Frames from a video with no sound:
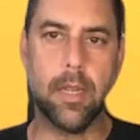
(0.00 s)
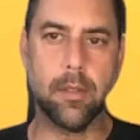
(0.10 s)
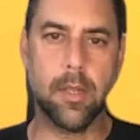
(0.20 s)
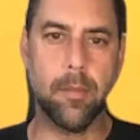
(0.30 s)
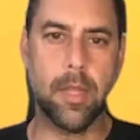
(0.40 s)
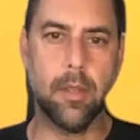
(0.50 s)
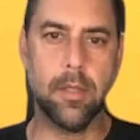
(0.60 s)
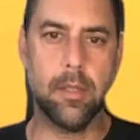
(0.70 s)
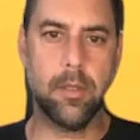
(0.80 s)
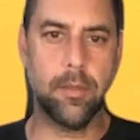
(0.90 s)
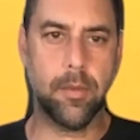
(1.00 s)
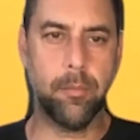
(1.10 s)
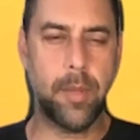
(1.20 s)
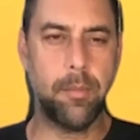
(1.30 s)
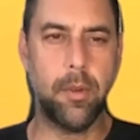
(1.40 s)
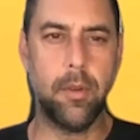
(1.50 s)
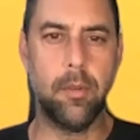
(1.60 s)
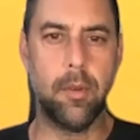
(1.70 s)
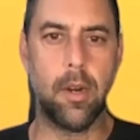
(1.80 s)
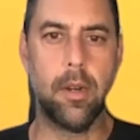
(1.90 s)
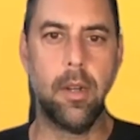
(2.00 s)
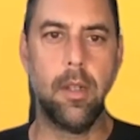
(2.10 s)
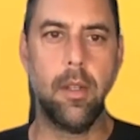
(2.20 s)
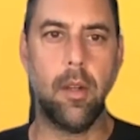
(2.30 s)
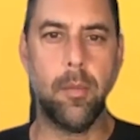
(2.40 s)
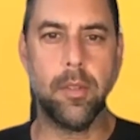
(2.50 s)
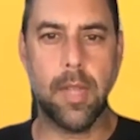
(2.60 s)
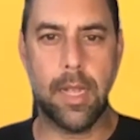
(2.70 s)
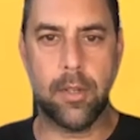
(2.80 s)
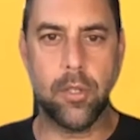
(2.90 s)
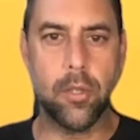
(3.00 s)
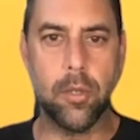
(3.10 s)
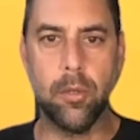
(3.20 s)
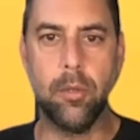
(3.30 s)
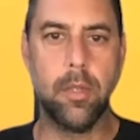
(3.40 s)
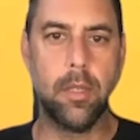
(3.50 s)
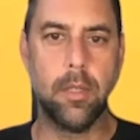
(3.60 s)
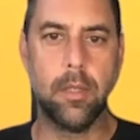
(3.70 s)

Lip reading: some of those issues from people who were almost like too